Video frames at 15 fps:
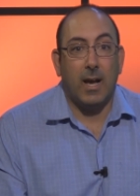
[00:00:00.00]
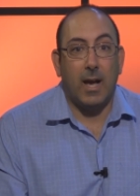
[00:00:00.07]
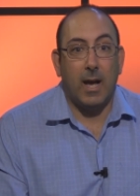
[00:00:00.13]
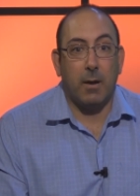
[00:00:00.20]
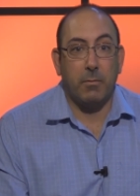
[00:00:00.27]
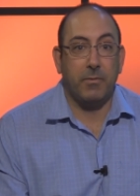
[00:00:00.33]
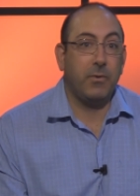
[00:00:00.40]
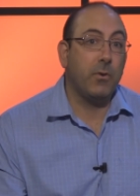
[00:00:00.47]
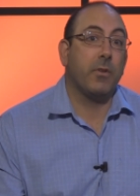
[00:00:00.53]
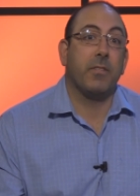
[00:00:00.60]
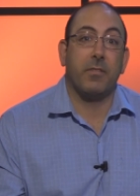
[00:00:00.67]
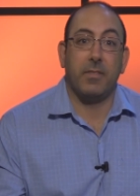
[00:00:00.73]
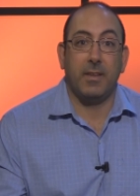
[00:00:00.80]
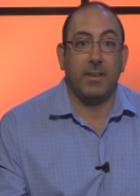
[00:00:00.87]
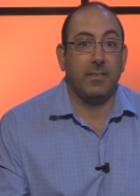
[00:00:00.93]
Um, a few
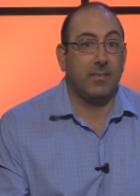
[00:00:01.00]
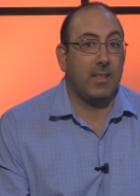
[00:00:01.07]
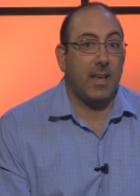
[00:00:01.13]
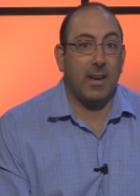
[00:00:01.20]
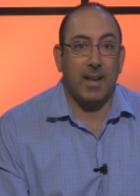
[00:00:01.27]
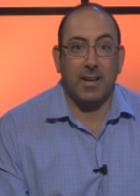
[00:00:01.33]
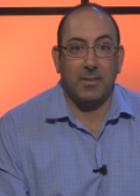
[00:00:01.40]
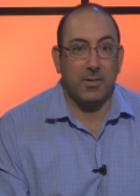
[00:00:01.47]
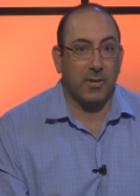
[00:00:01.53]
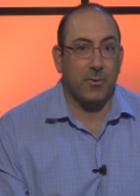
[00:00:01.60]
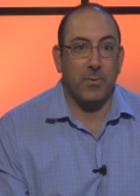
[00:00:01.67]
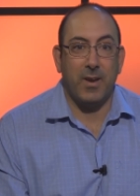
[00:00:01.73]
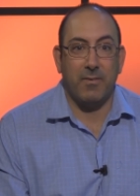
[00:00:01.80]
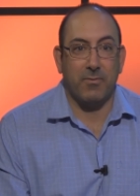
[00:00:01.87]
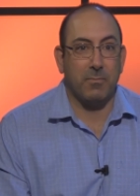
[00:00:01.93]
other things that I took
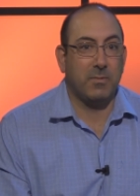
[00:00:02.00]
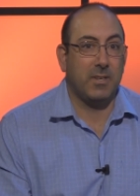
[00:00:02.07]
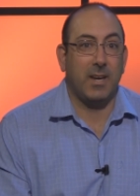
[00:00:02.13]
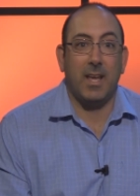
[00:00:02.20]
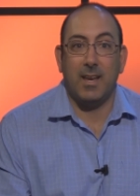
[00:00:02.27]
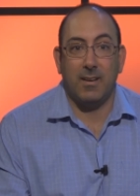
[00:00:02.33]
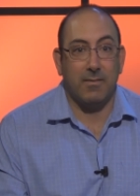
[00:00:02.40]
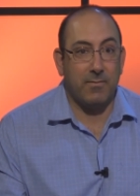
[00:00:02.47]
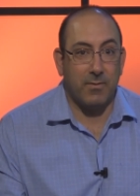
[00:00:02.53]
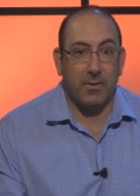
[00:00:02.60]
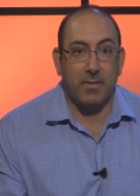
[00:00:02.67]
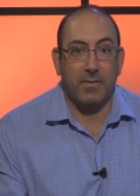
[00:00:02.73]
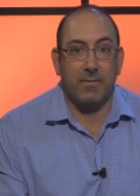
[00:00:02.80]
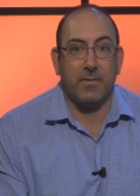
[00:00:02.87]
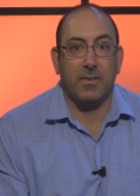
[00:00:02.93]
away from today and
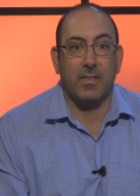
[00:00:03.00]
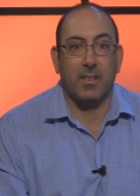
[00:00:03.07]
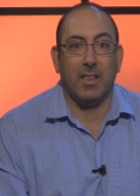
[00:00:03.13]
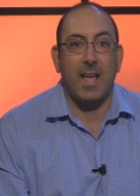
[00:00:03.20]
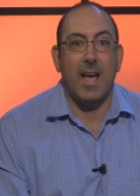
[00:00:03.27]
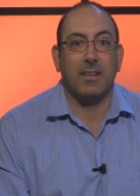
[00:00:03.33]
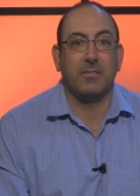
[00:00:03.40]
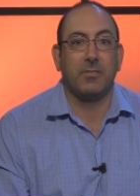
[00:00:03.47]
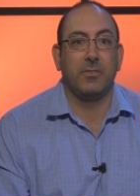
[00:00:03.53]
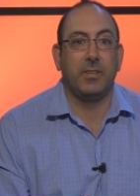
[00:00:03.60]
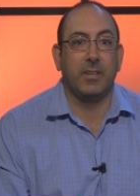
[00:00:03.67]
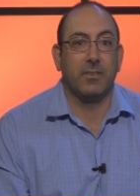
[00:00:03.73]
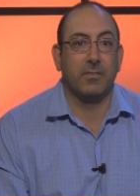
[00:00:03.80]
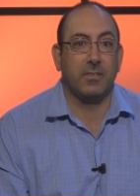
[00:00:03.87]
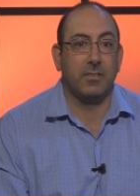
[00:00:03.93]
for, for the last two
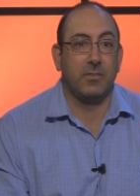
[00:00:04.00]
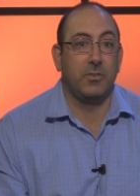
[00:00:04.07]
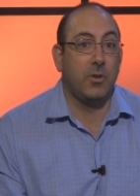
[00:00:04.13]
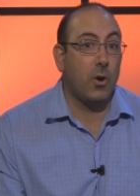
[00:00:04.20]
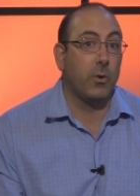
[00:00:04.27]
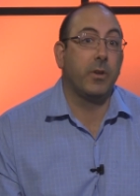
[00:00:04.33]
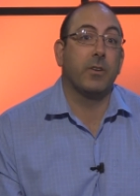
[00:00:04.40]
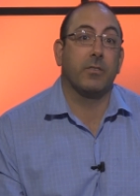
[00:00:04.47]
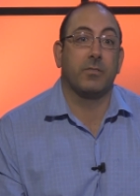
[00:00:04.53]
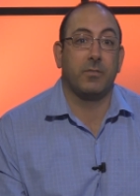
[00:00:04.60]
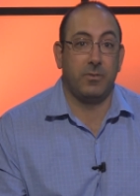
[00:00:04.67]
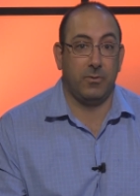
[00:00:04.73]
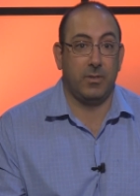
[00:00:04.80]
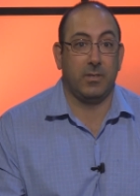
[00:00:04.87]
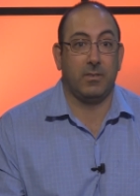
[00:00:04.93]
years is know your
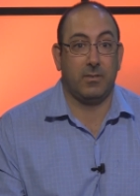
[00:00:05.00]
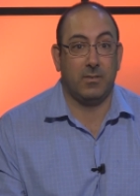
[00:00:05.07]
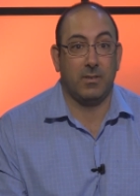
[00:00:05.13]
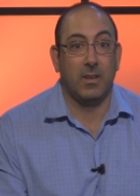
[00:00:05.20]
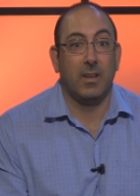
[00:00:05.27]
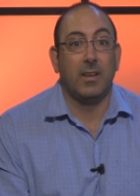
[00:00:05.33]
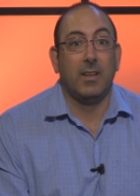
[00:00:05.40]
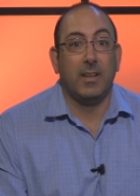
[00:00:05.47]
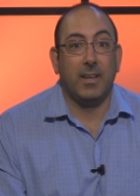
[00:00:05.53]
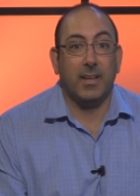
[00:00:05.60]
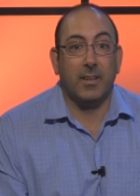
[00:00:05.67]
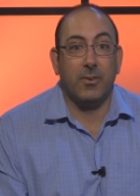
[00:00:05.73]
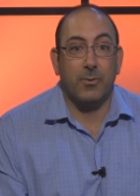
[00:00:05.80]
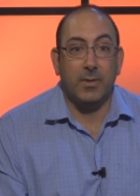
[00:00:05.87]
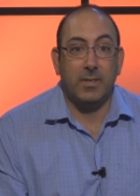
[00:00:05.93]
students.
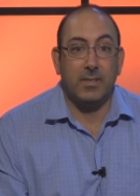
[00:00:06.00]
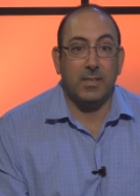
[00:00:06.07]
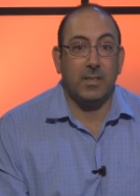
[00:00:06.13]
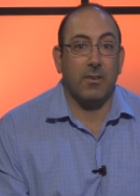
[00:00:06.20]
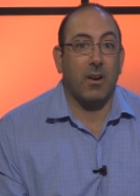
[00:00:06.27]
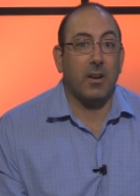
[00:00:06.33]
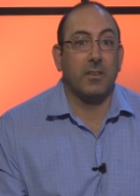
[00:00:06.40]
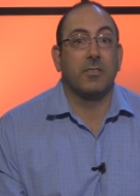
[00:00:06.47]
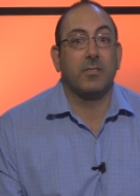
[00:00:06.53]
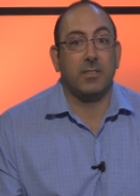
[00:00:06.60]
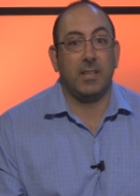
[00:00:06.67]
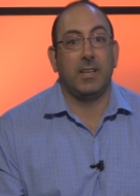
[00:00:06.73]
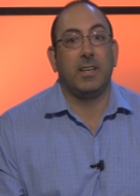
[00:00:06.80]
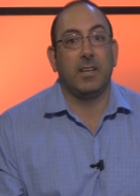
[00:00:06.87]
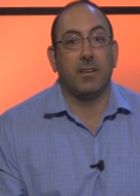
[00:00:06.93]
Increasing your
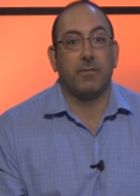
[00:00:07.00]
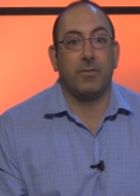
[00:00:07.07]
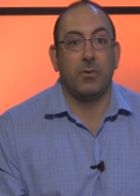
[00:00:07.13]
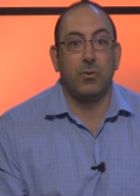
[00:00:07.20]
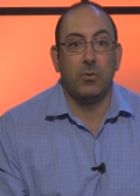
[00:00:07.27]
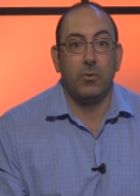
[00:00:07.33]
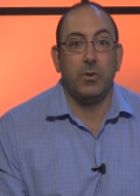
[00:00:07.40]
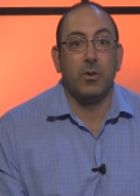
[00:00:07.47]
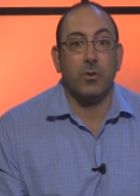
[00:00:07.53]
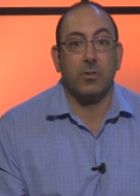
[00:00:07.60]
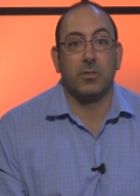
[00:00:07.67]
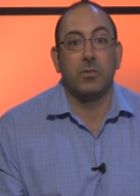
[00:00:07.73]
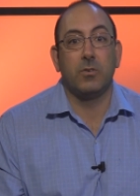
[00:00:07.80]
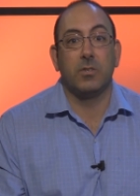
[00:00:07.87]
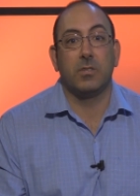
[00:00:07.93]
understanding of who your
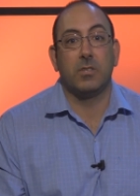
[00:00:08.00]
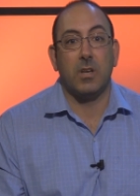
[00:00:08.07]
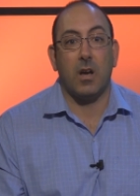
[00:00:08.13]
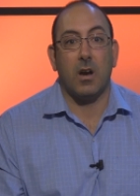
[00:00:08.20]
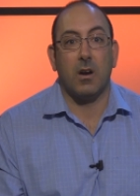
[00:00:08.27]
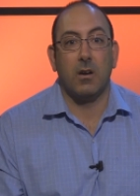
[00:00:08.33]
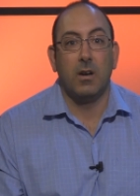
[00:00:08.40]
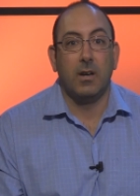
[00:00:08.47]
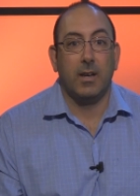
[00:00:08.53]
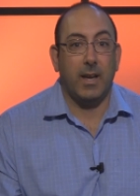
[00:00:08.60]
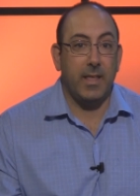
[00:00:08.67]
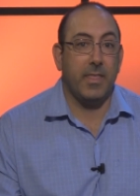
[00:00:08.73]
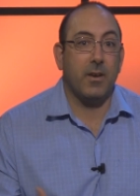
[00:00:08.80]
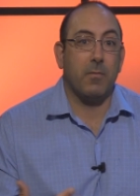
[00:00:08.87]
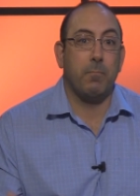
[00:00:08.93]
students are
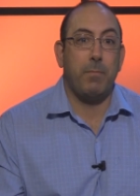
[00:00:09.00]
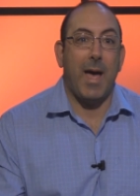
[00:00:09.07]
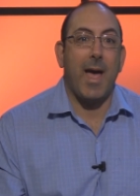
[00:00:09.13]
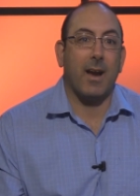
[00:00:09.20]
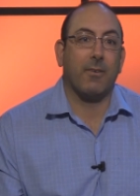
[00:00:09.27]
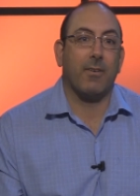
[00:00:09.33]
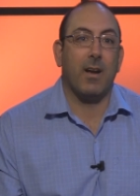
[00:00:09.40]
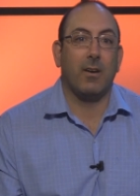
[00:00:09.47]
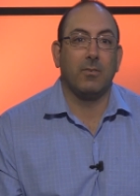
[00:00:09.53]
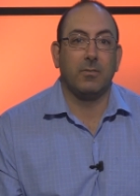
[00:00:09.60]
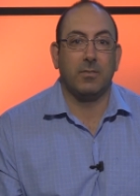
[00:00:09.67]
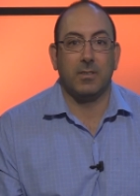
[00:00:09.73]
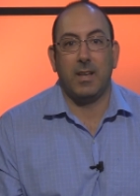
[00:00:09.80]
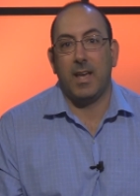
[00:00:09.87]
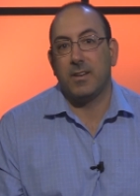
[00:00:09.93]
and their
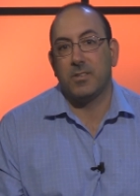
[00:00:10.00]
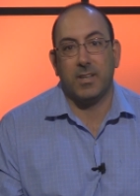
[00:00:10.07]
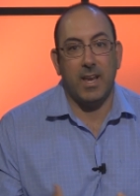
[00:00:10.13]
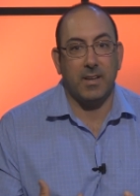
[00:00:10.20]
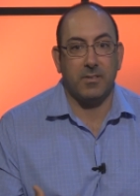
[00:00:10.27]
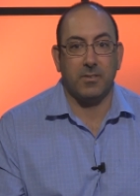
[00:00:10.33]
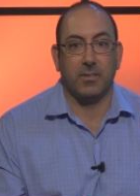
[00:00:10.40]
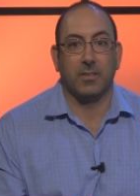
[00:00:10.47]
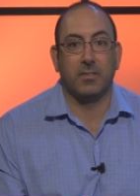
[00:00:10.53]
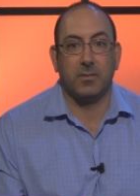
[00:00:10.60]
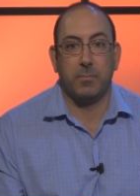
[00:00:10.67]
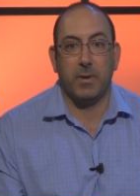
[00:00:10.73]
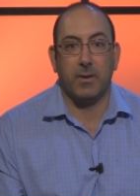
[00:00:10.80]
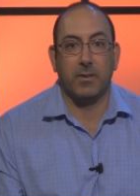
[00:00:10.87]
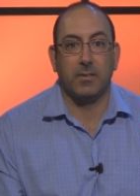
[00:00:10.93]
backgrounds and educational
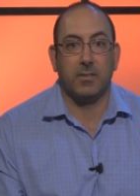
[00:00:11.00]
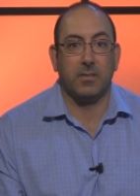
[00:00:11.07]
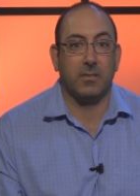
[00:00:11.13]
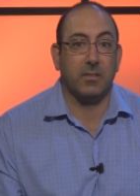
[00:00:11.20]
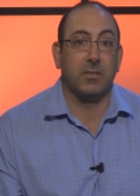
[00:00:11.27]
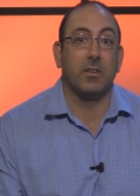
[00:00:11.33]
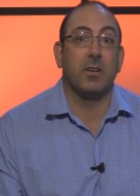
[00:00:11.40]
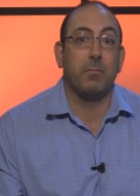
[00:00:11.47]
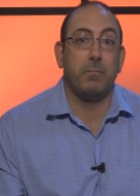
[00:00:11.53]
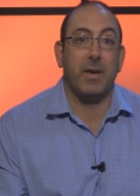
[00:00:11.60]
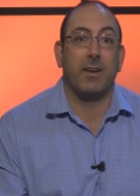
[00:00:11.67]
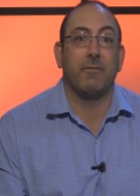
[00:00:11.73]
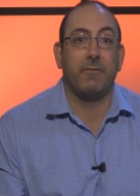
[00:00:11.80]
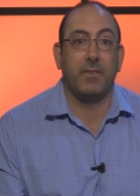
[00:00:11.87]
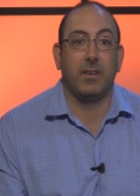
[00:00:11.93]
experiences is going to
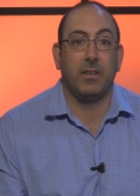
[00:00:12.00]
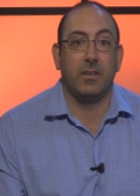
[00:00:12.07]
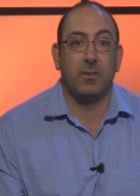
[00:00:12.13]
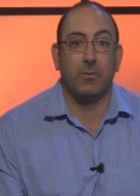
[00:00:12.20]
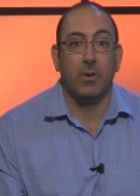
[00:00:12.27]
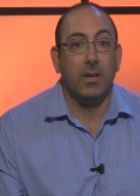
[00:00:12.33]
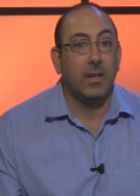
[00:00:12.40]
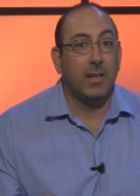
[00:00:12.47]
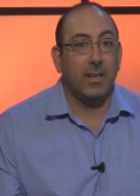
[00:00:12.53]
benefit you.